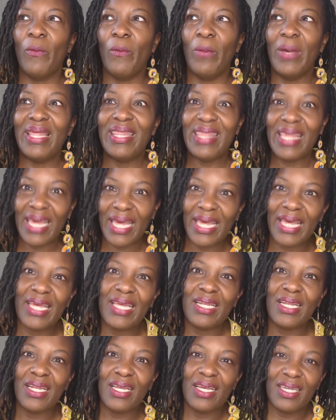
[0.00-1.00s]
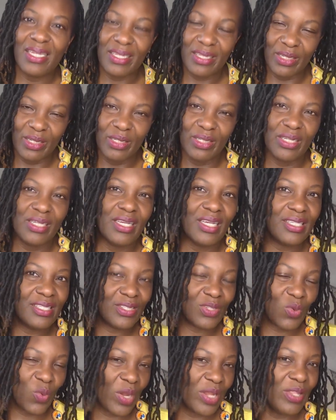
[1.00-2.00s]
But then, because
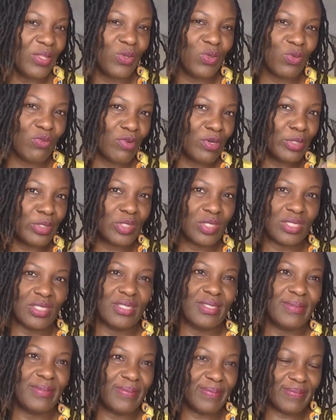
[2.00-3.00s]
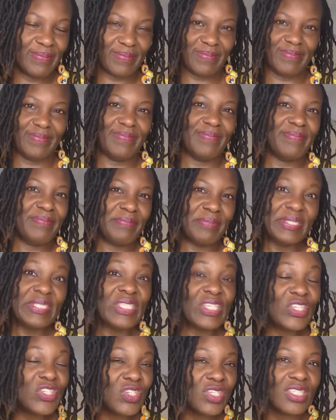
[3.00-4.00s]
the way the universe
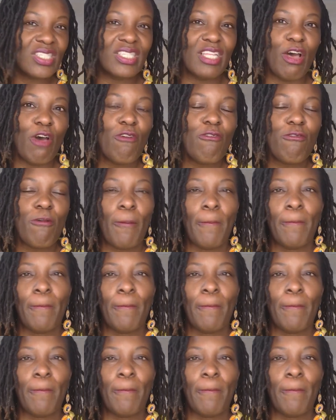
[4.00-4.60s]
positions stuff,